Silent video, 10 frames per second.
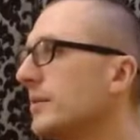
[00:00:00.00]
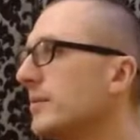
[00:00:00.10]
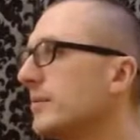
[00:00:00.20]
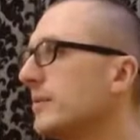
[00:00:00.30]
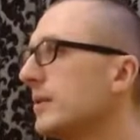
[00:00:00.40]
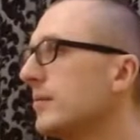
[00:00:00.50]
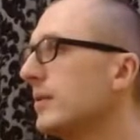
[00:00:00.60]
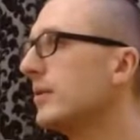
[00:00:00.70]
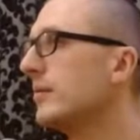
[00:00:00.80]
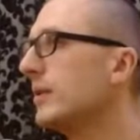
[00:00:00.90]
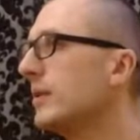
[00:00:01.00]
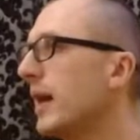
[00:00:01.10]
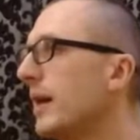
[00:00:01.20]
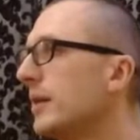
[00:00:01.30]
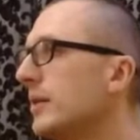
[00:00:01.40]
and very, very
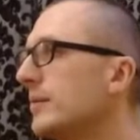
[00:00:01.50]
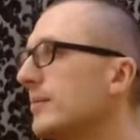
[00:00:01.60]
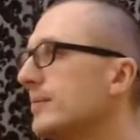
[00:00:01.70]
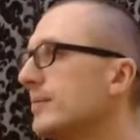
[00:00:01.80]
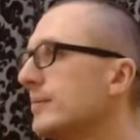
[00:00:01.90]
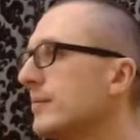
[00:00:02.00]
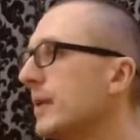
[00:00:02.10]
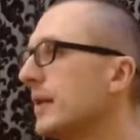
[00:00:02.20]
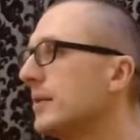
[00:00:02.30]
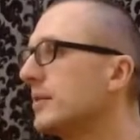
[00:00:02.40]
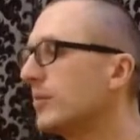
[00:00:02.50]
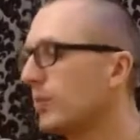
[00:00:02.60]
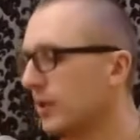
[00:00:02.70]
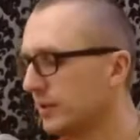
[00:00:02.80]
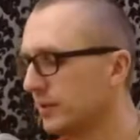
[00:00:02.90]
angry and
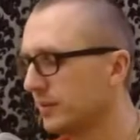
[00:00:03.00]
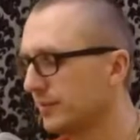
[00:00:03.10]
disappointed.